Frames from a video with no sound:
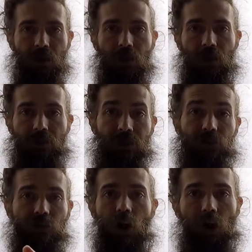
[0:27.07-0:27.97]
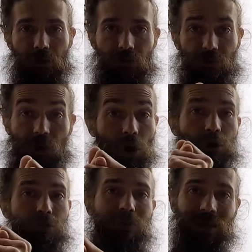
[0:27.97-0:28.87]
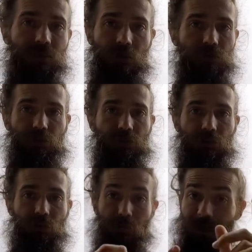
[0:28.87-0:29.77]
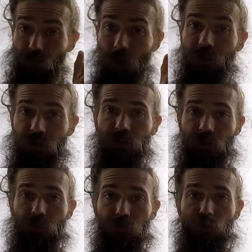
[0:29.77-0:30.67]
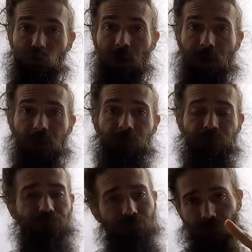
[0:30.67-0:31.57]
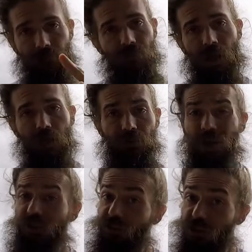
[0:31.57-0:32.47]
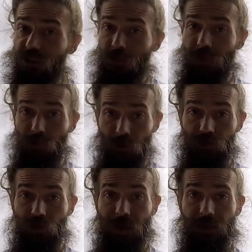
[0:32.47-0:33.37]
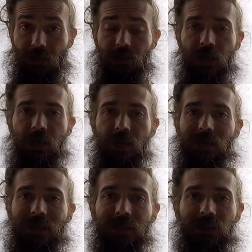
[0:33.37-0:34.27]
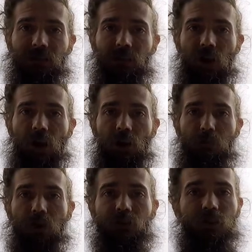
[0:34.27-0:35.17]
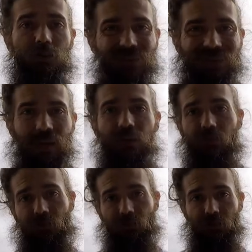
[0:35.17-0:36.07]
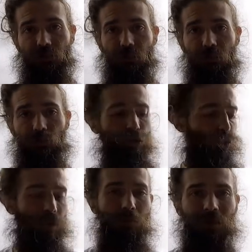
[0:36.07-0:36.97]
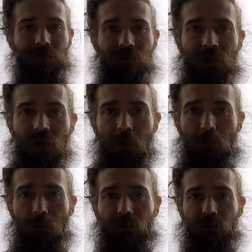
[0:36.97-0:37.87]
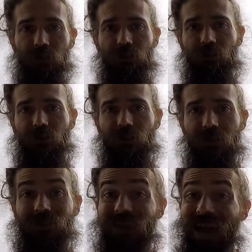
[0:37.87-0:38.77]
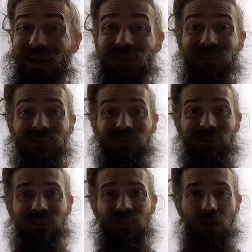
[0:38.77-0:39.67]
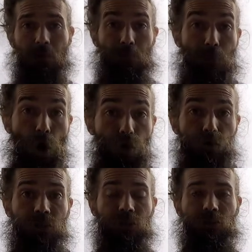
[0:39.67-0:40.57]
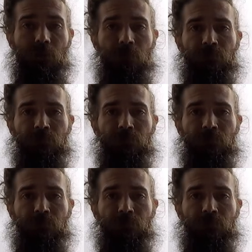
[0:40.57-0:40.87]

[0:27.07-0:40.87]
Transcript: Uh, there's the heart, the cardiovascular system. That's one system to train. Another system that we're training is our musculoskeletal system. We're talking about muscles, tendons, bones.